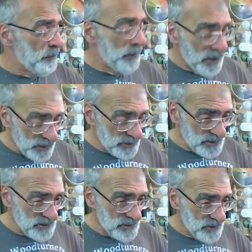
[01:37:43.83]

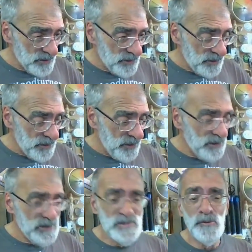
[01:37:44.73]
But
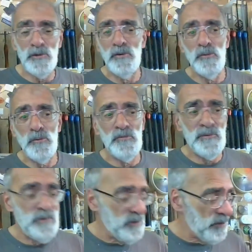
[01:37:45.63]
it is not the cure all for
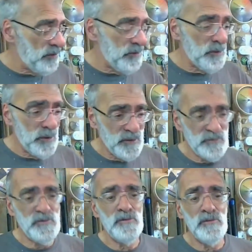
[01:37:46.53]
everything. You
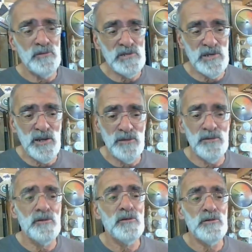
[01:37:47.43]
have to sand
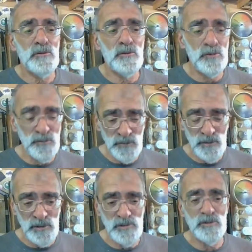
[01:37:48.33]
to a good
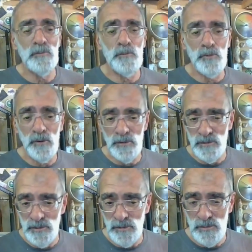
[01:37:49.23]
finish prior
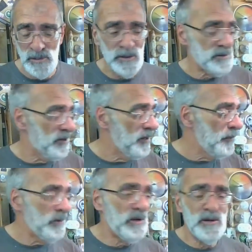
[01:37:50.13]
to using it,
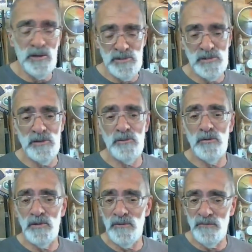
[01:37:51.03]
but it cuts down
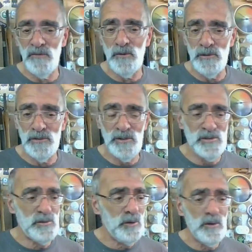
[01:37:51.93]
on that fine dust,
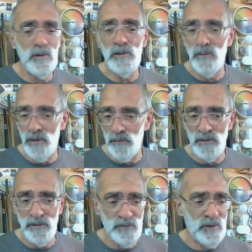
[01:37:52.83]
so I highly
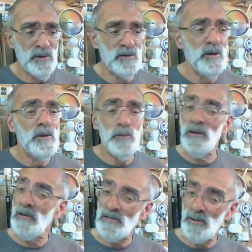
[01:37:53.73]
recommend it for that. But
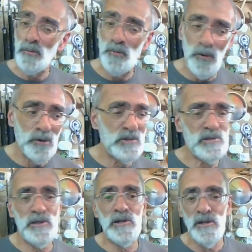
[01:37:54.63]
in its own right,
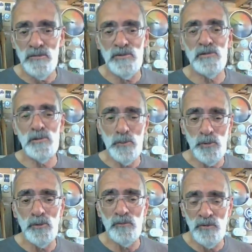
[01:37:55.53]
it leaves a
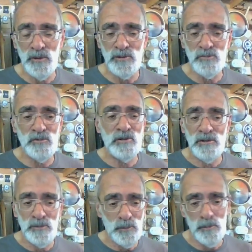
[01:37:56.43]
superb finish ready
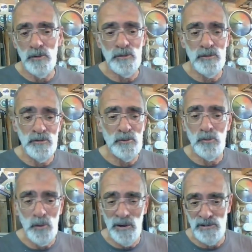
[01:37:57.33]
to apply your
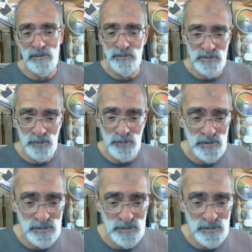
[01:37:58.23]
wax of